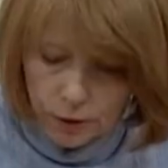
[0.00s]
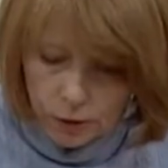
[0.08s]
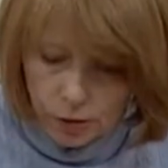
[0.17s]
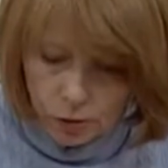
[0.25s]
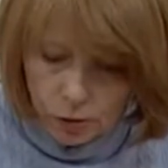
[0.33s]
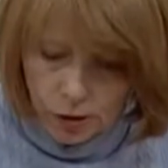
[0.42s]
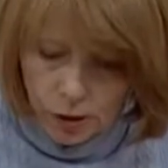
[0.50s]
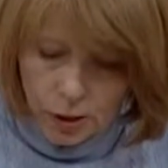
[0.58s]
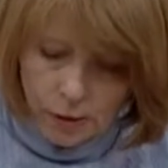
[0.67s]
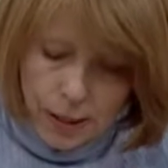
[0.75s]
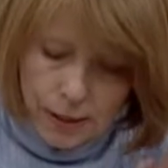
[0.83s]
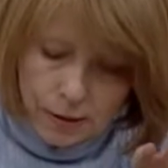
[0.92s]
in the grocery store, you
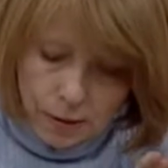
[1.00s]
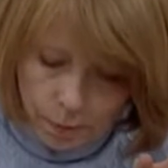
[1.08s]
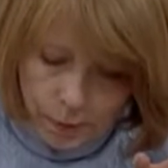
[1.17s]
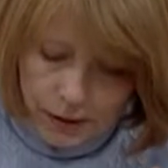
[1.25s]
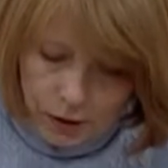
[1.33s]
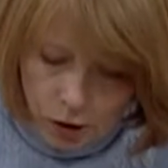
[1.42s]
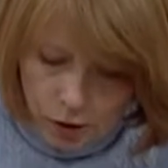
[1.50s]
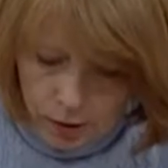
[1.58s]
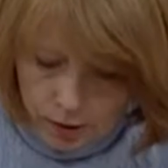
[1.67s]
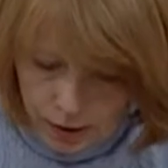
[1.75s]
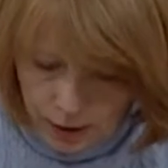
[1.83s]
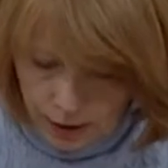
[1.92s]
know it has some big
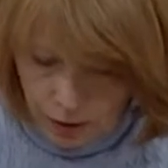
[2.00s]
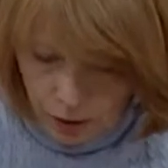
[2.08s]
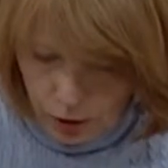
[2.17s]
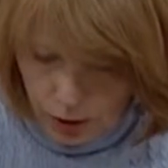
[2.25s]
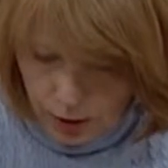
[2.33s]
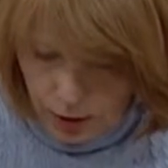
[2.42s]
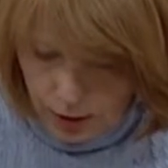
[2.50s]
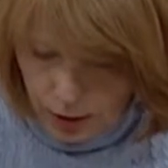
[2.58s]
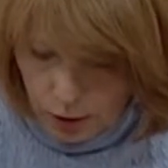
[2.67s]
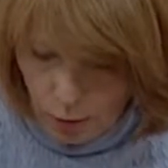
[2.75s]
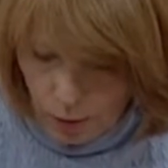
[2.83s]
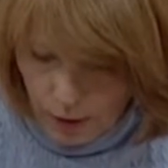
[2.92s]
chunks and little chunks,
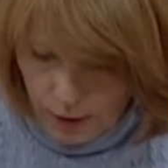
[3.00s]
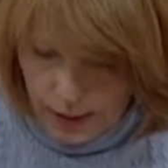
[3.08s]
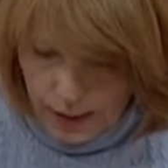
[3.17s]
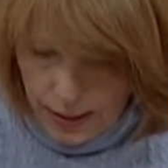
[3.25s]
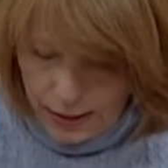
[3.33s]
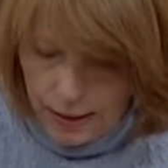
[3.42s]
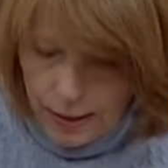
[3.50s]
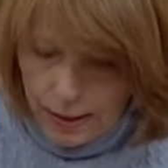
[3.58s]
and you want that.